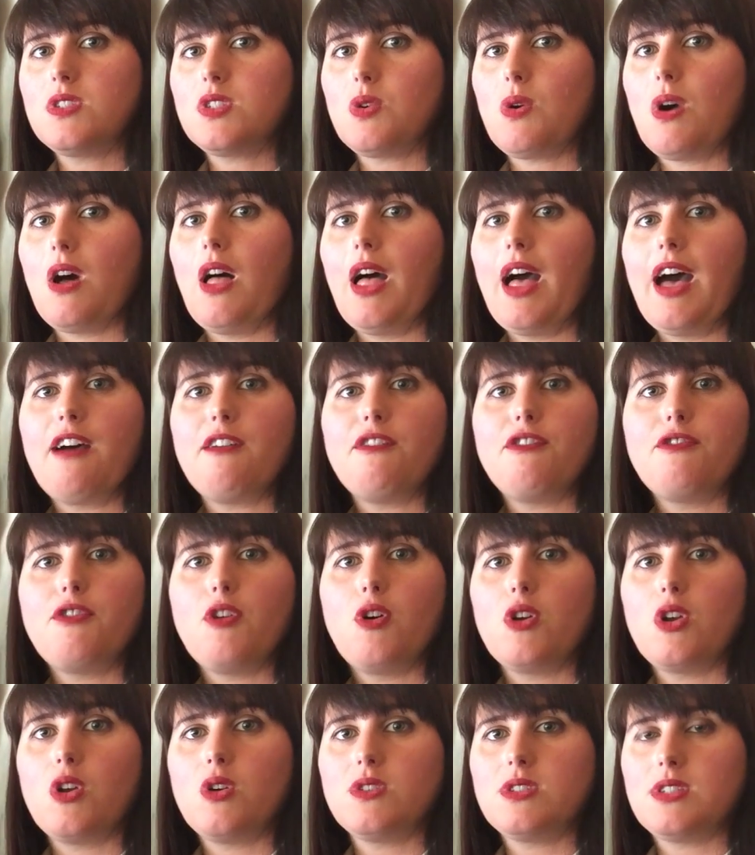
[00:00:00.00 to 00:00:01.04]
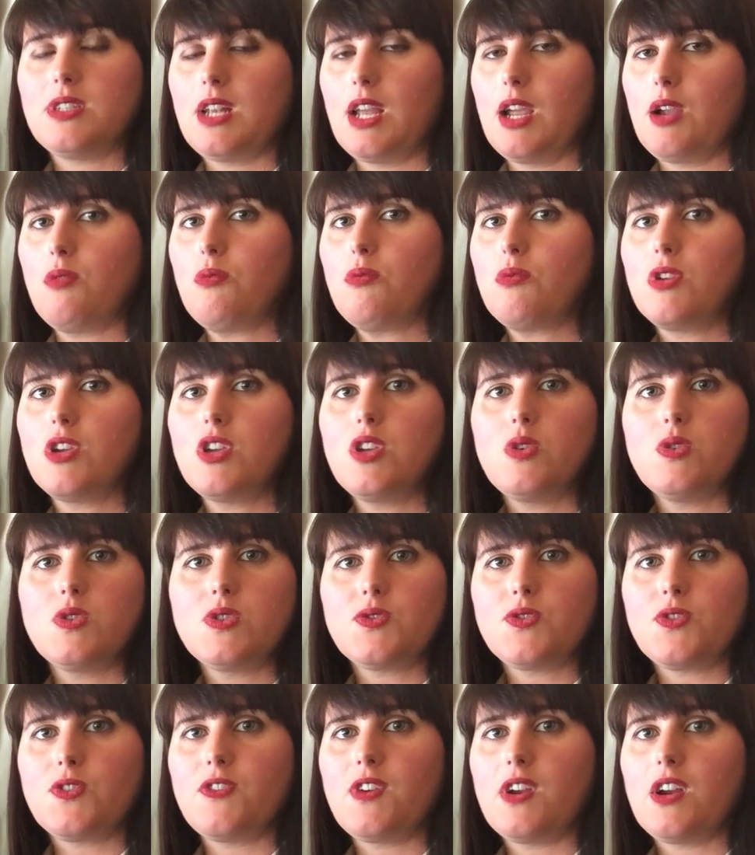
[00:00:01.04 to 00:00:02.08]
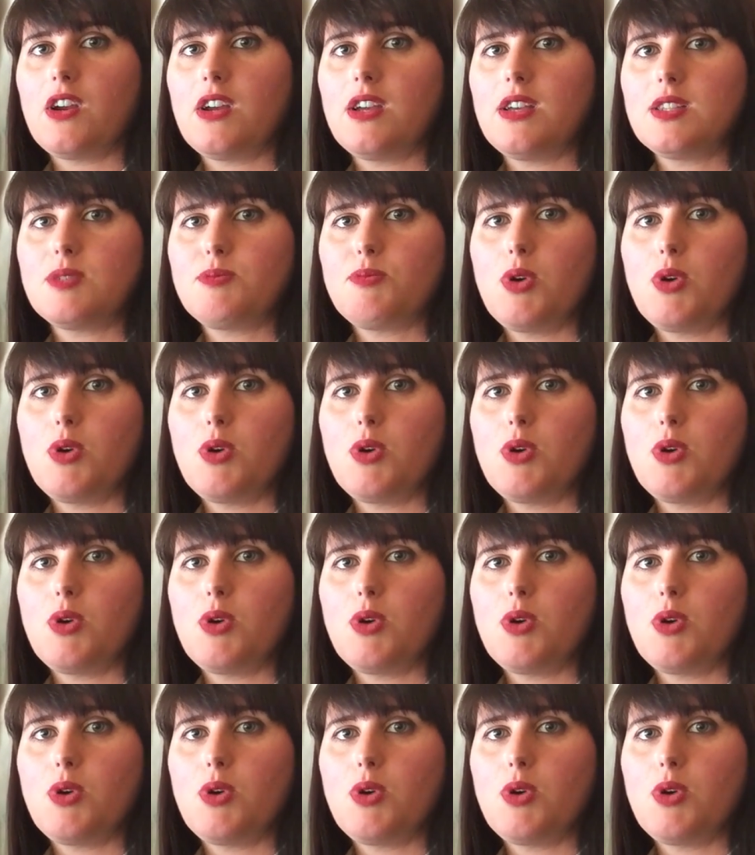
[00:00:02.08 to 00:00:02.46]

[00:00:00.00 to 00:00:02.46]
so I'll have photos that I reuse for various